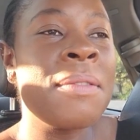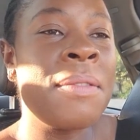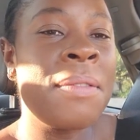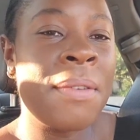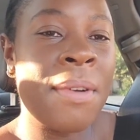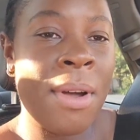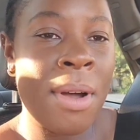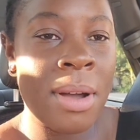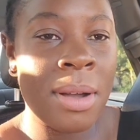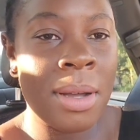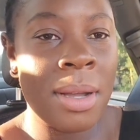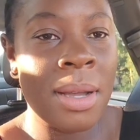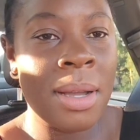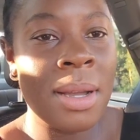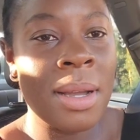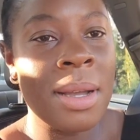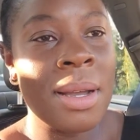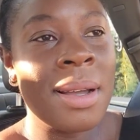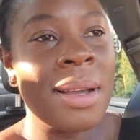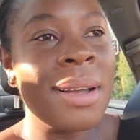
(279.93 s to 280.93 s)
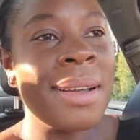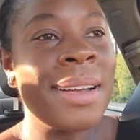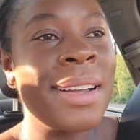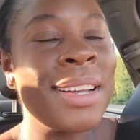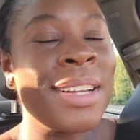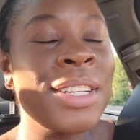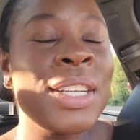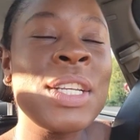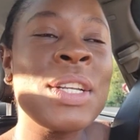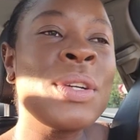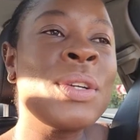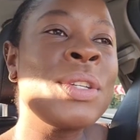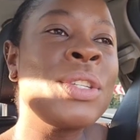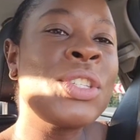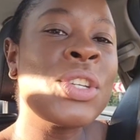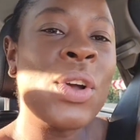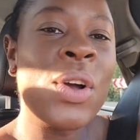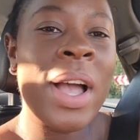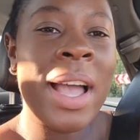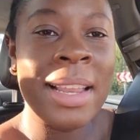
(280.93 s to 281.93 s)
vlog to
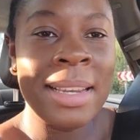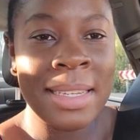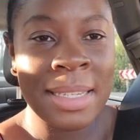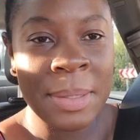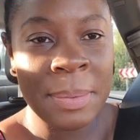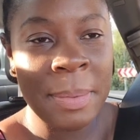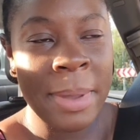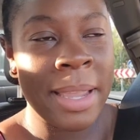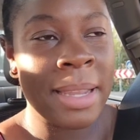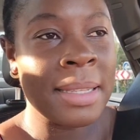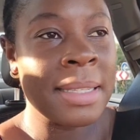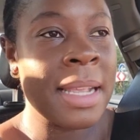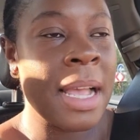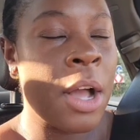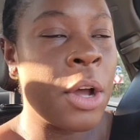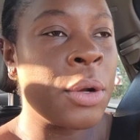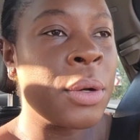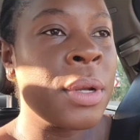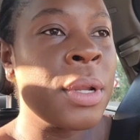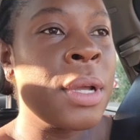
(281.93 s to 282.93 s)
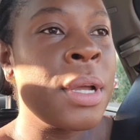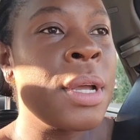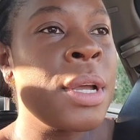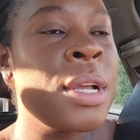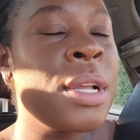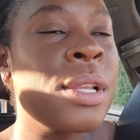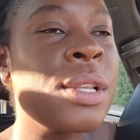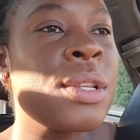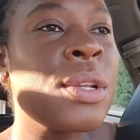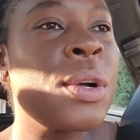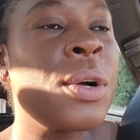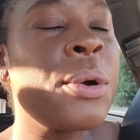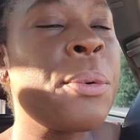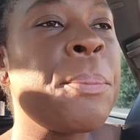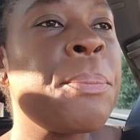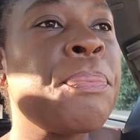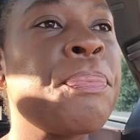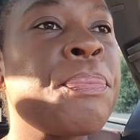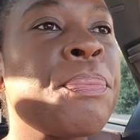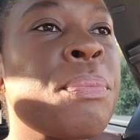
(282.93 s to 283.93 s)
johannesburg town so
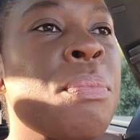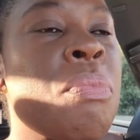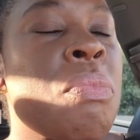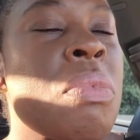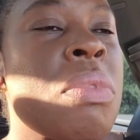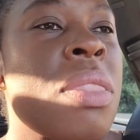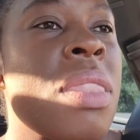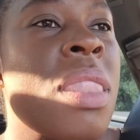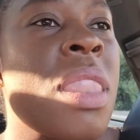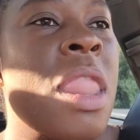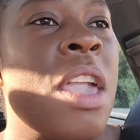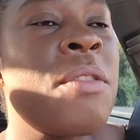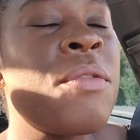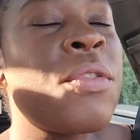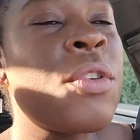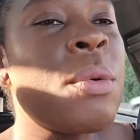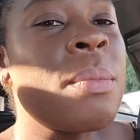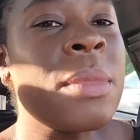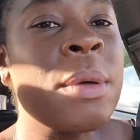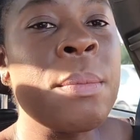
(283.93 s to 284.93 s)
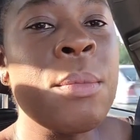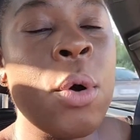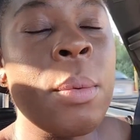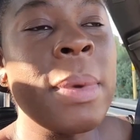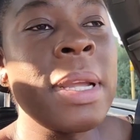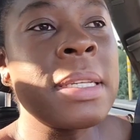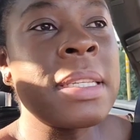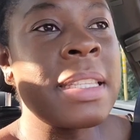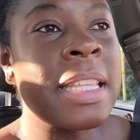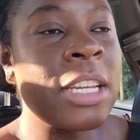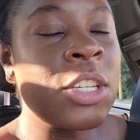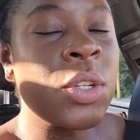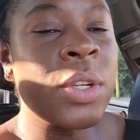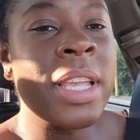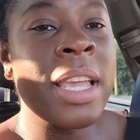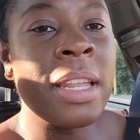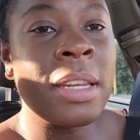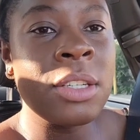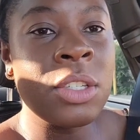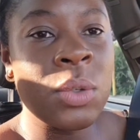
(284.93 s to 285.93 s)
um, from the moment that you
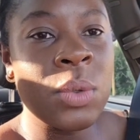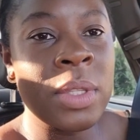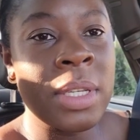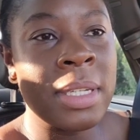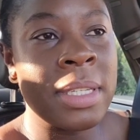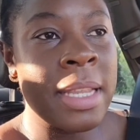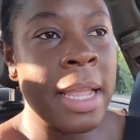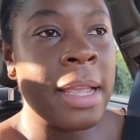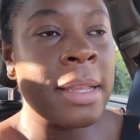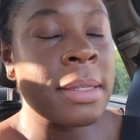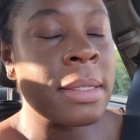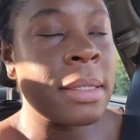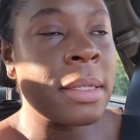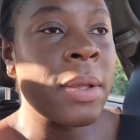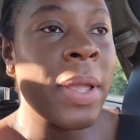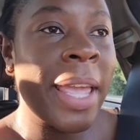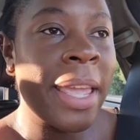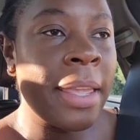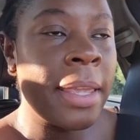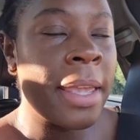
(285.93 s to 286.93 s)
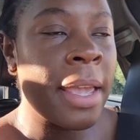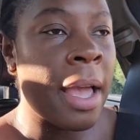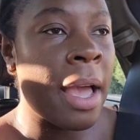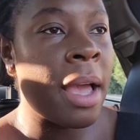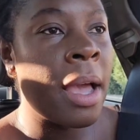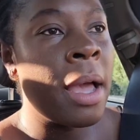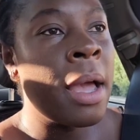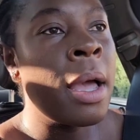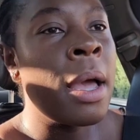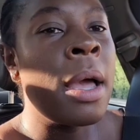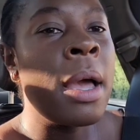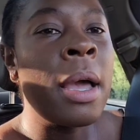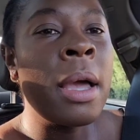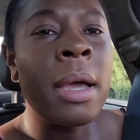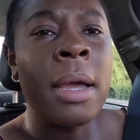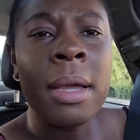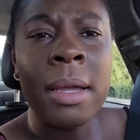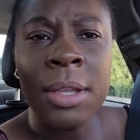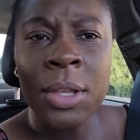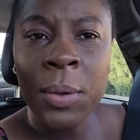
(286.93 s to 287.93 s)
get into the taxi okay here
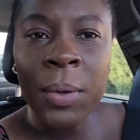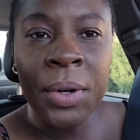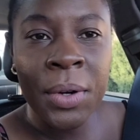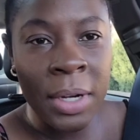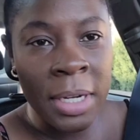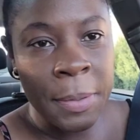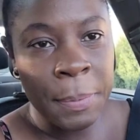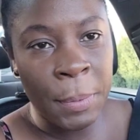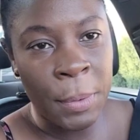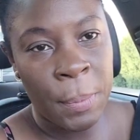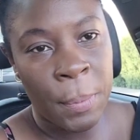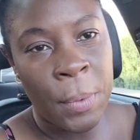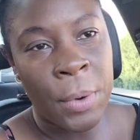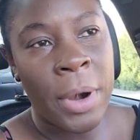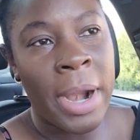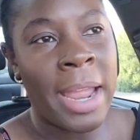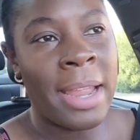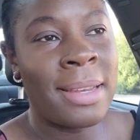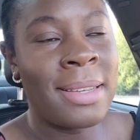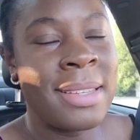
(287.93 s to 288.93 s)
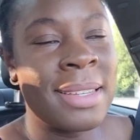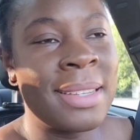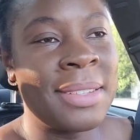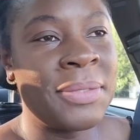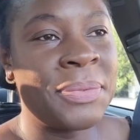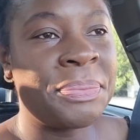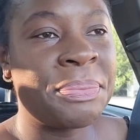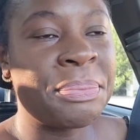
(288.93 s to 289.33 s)
you greet people right